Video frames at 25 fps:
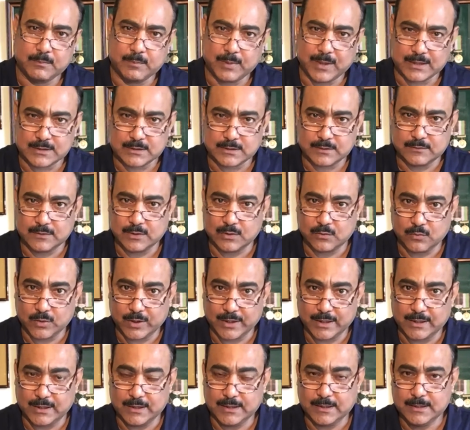parts of the
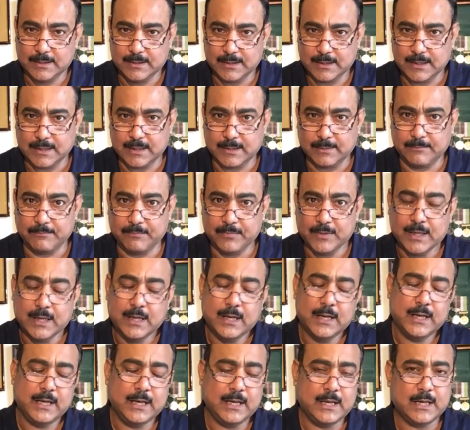world.
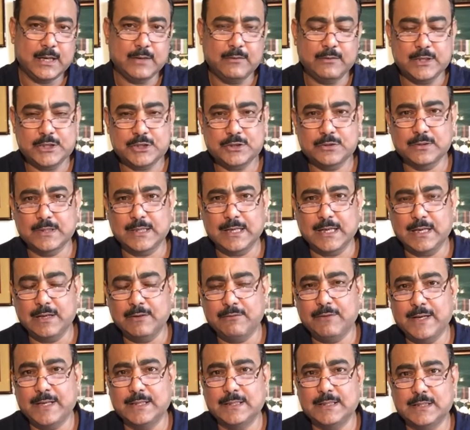Here I wish to
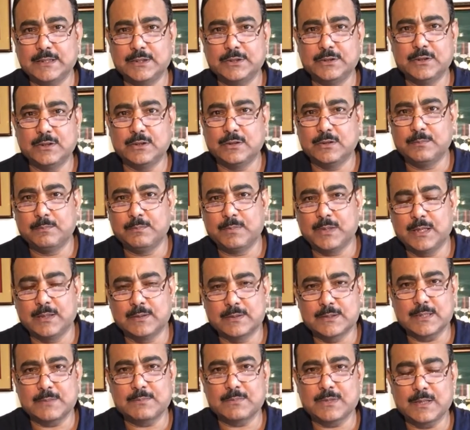clarify that
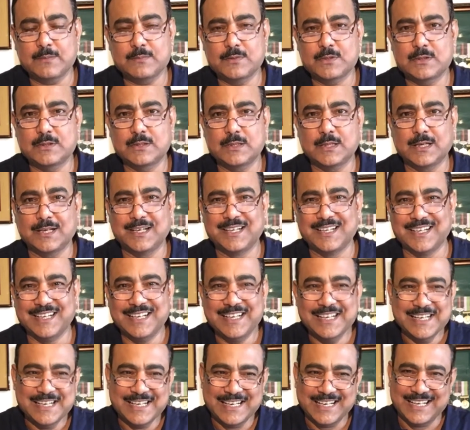sometimes
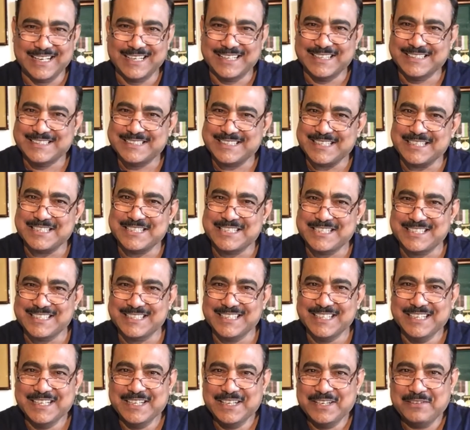since
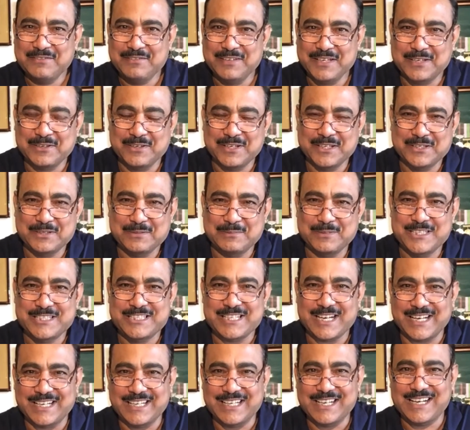we are going to be
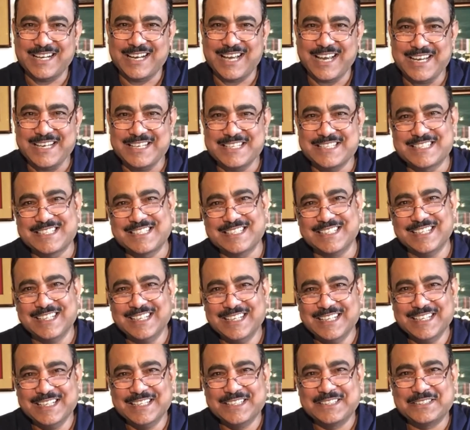Chinanized,
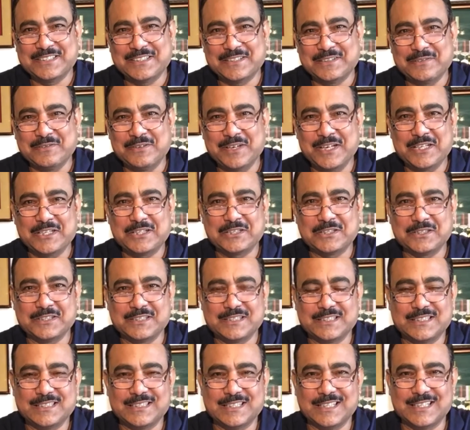so we
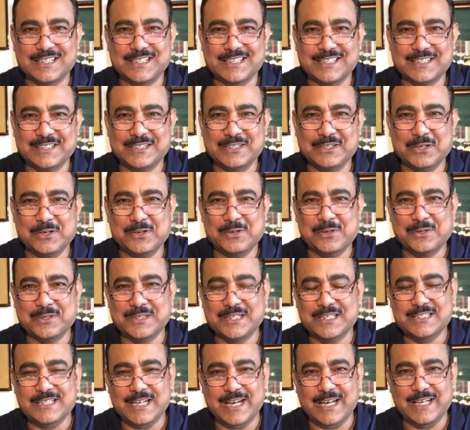should know
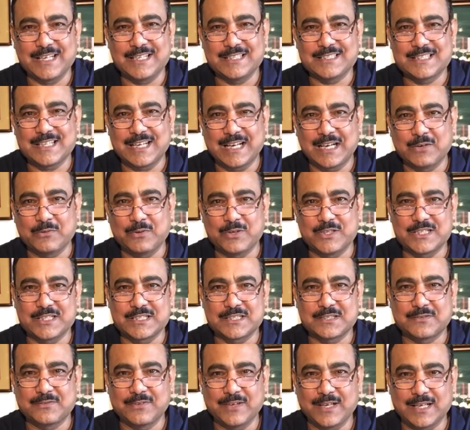the Chinese language
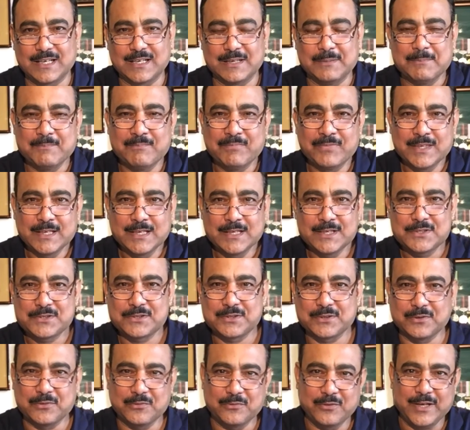as well.
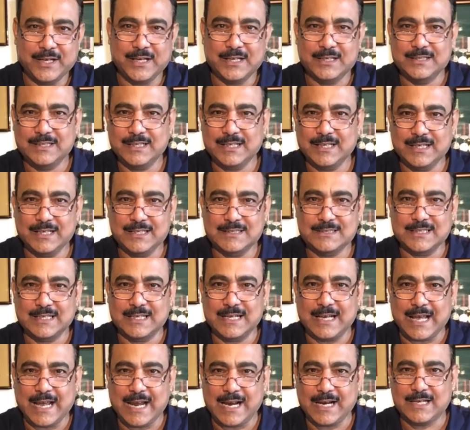So where there is
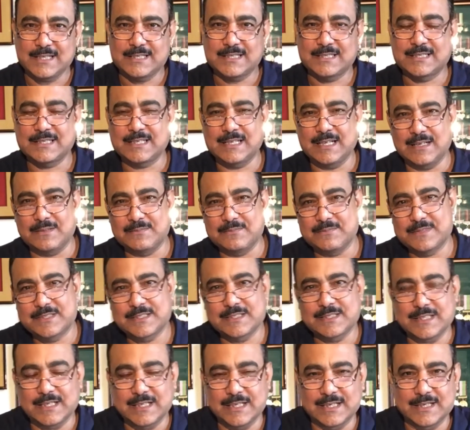an X
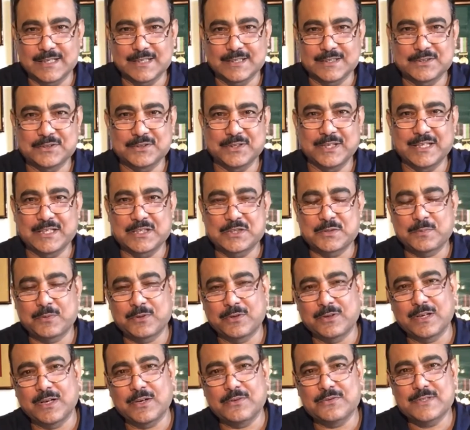comes, so it is
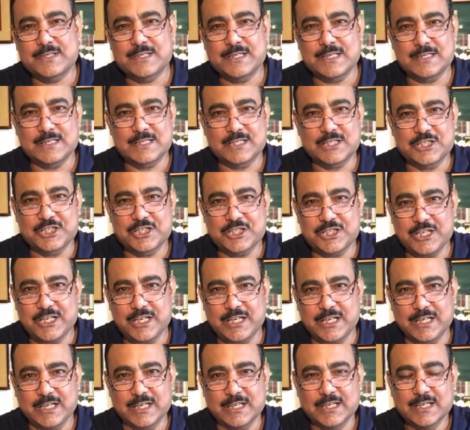pronounced as
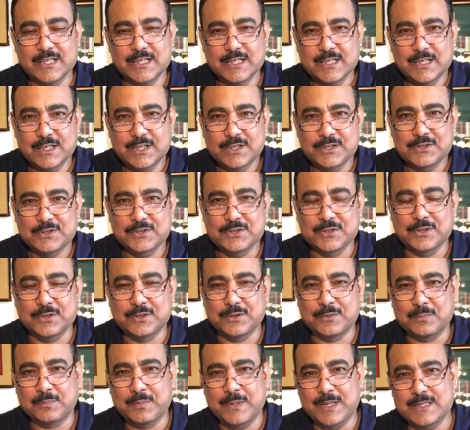Xi.
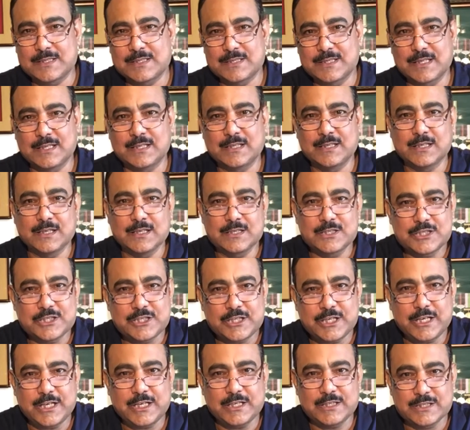So President
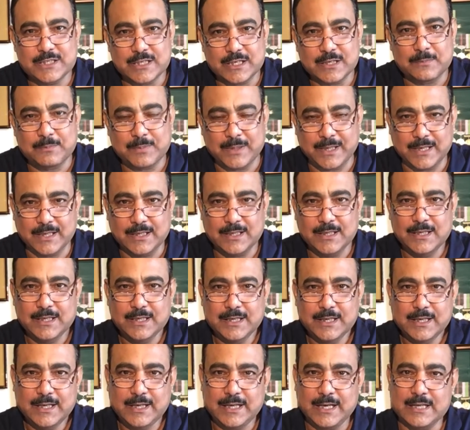Xi Jinping,
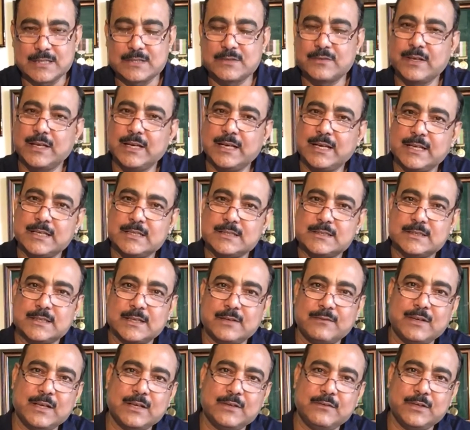as well as
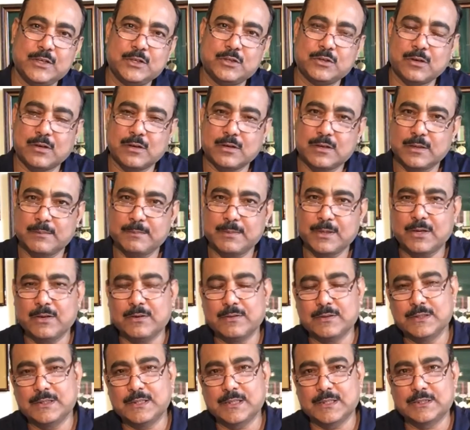when we talk
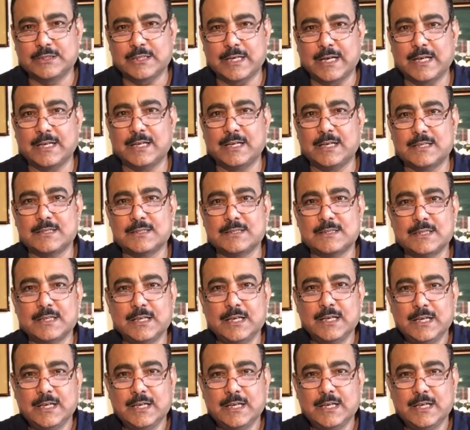about China's